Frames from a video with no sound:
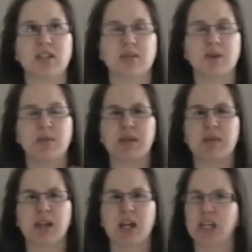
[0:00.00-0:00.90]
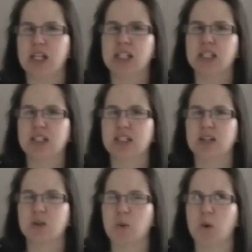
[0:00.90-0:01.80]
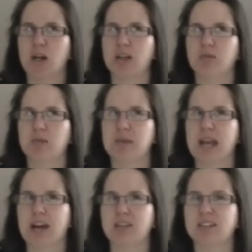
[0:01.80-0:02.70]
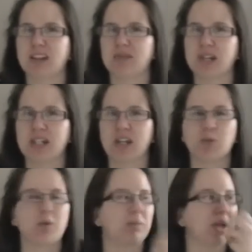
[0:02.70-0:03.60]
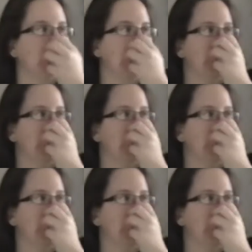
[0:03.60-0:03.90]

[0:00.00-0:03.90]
Sometimes he can be like, doesn't quite remember how to say rectangle properly.